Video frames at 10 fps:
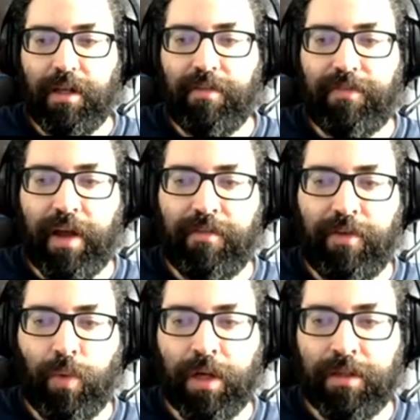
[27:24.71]
if
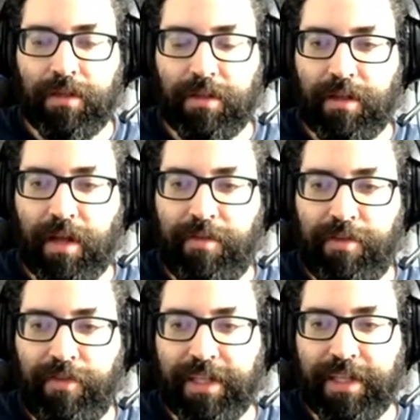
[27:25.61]
every
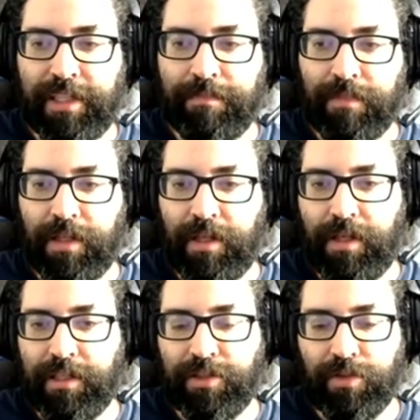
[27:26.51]
phi c
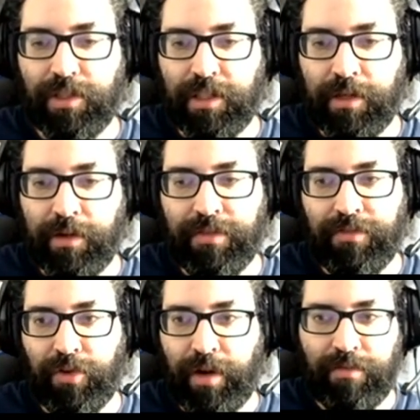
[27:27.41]
is non-degenerate
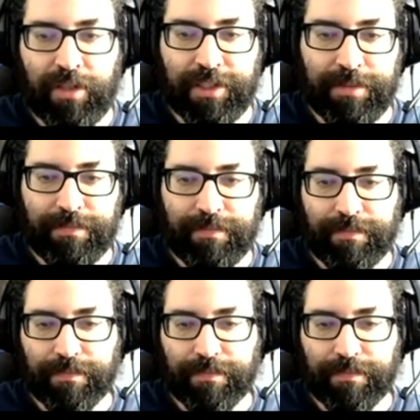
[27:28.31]
for every c.